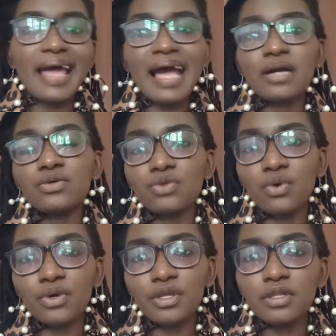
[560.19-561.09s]
argan
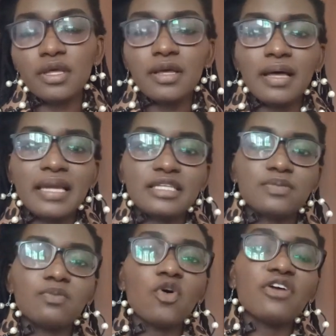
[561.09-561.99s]
oil, and it's
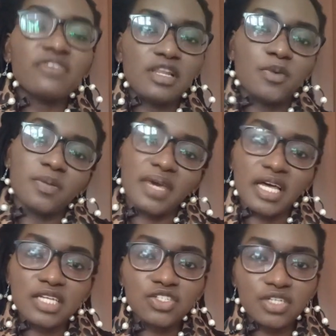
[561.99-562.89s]
more available in my
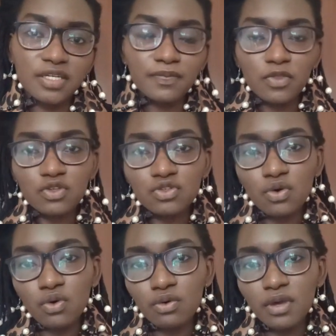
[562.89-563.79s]
country.
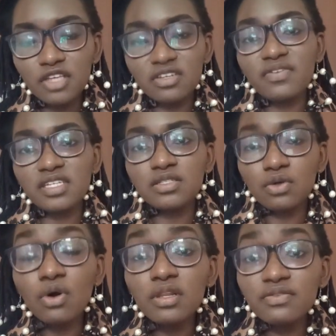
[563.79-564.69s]
So extra virgin
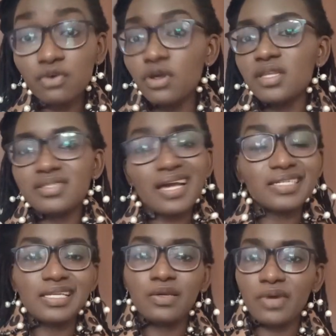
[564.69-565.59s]
olive oil is
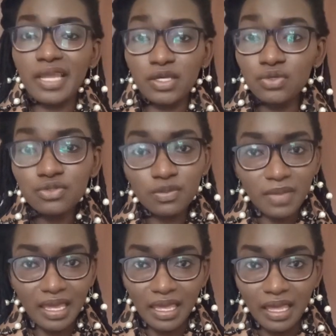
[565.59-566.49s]
actually what I use on my
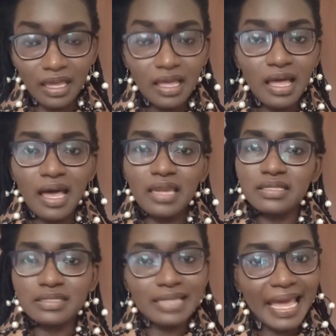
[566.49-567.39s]
hair, and
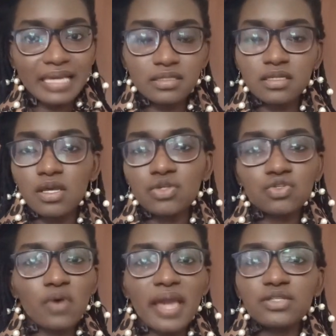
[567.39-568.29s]
it's light.
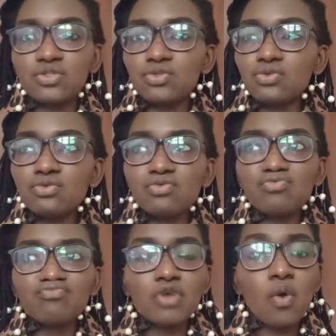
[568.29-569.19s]
So I do
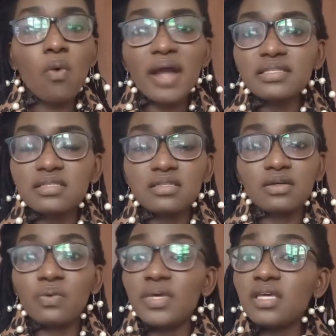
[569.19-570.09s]
once in a
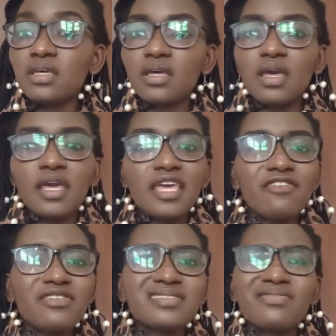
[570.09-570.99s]
week. If
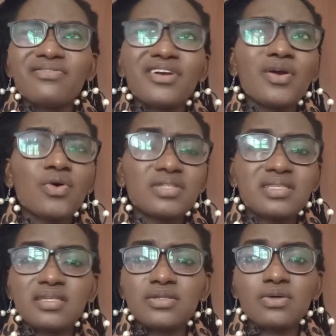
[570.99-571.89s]
it's a very hot
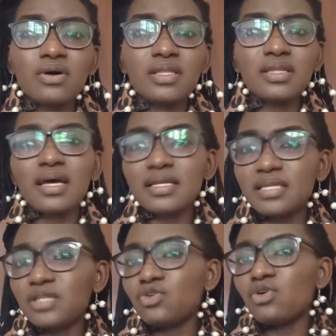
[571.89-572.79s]
season and
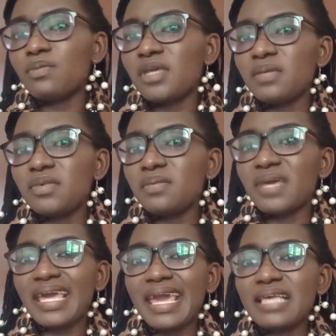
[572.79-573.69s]
I know maybe my
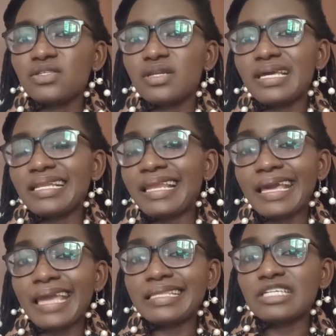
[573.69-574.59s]
hair is gonna get like
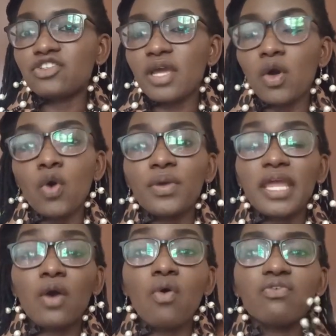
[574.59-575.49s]
kind of dry, or when
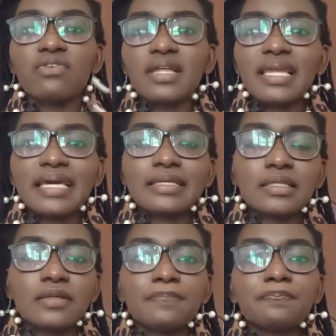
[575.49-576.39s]
I over like
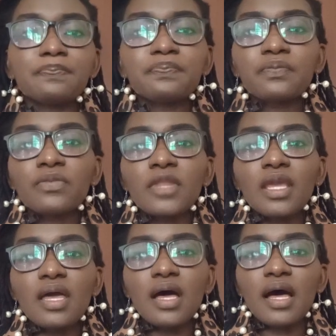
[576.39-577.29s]

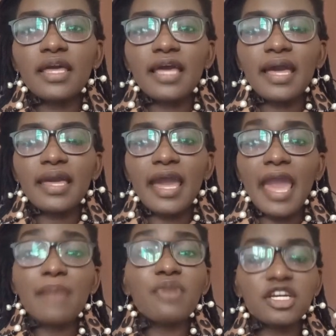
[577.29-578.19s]

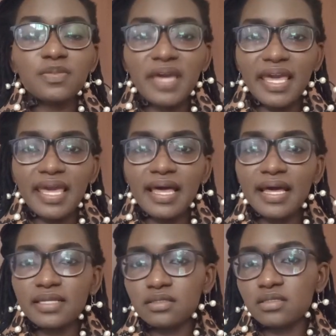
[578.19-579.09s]
I brush my hair
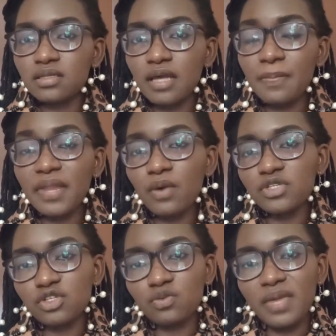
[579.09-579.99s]
and apply
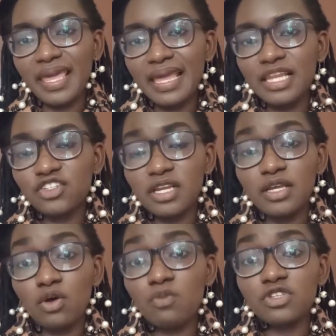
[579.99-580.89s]
water to my hair literally
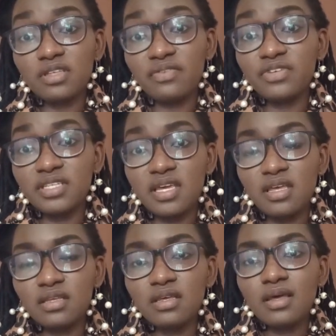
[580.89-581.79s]
almost every day.
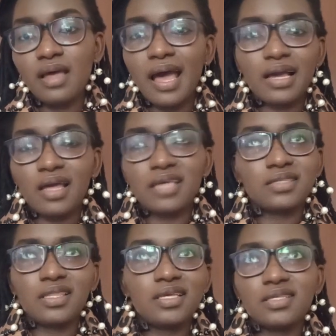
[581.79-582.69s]
I
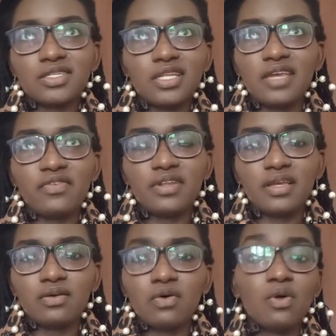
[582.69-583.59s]
think it's actually every day
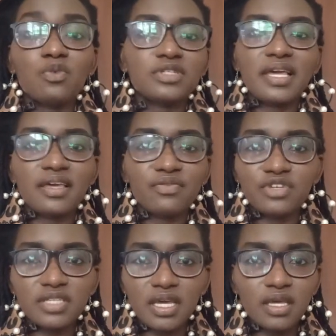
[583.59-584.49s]
or almost like every
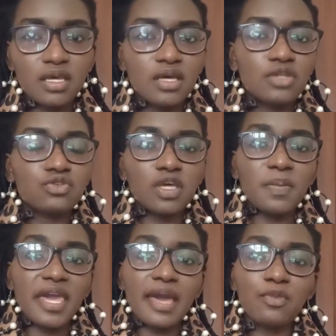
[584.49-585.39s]
day to keep my
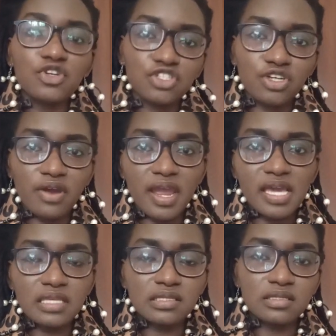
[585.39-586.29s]
hair
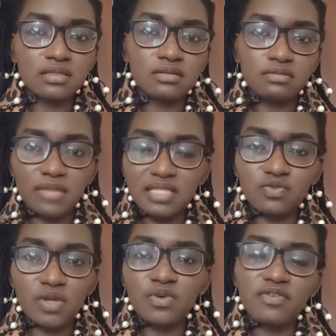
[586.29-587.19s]
moisturized. That's
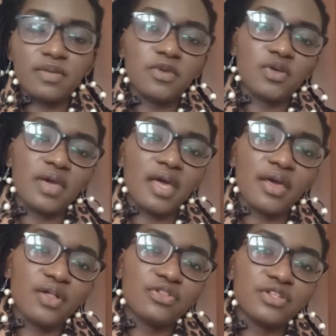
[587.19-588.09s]
one way of keeping your hair
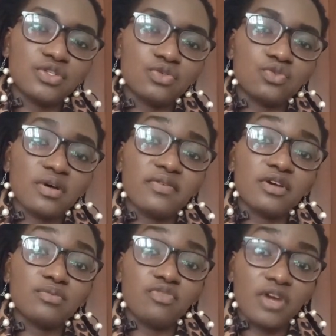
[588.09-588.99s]
healthy too, to
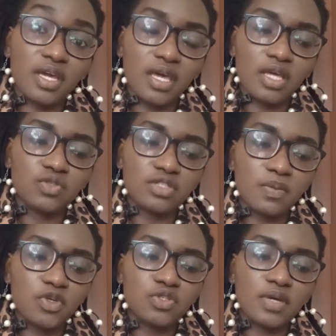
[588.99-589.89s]
avoid breakage, which I'm
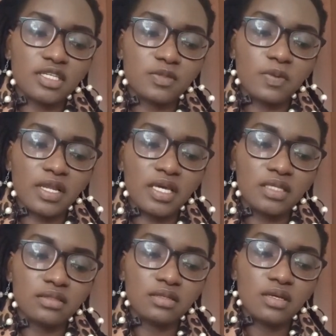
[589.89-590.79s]
going to
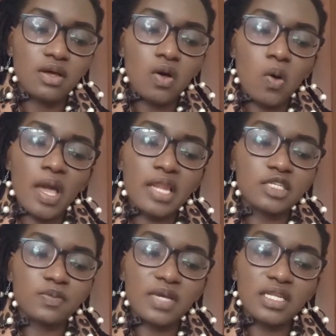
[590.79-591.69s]
explain. I can
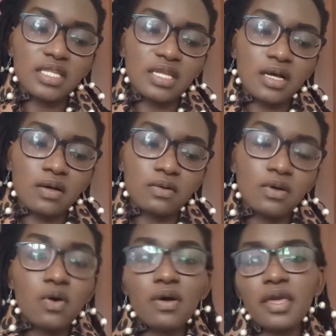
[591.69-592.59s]
explain it now.
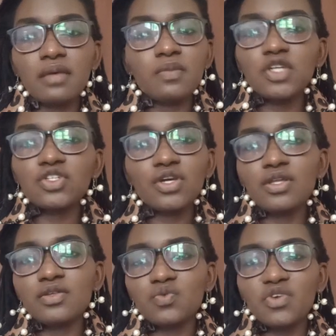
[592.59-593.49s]
Okay, make sure
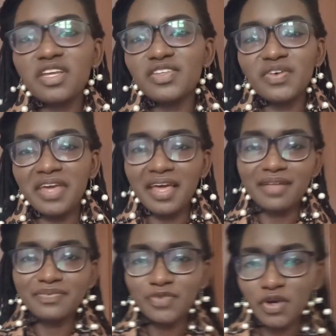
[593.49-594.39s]
you water in your hair.
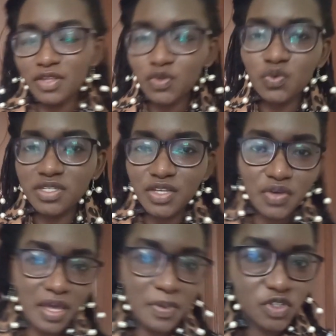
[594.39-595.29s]
Okay, not water in your
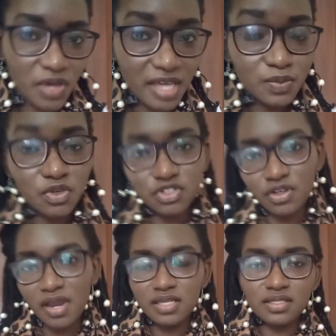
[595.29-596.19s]
hair, but your hair is
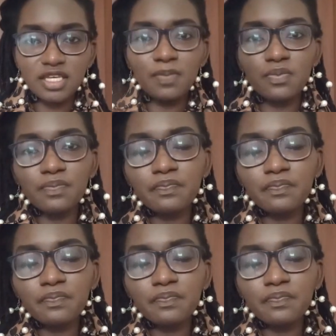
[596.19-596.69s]
moisturized. Keep